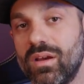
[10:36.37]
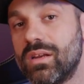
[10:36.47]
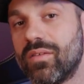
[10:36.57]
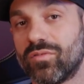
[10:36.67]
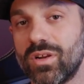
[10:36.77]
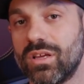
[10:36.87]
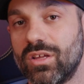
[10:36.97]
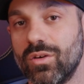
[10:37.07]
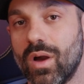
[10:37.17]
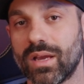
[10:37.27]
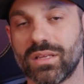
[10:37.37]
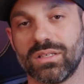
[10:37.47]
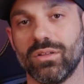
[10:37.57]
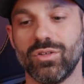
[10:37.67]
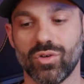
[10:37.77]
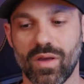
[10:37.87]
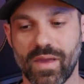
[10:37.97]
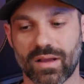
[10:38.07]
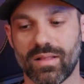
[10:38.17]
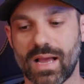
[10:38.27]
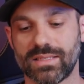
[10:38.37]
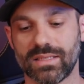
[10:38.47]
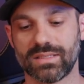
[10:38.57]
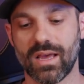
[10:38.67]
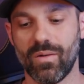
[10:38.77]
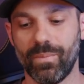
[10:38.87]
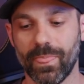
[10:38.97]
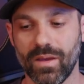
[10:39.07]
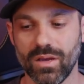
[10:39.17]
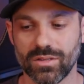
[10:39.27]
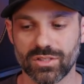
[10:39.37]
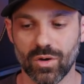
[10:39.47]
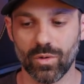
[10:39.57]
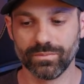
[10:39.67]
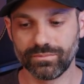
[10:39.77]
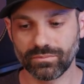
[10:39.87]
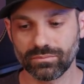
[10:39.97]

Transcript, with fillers: and after eq i can still enjoy that classic sound so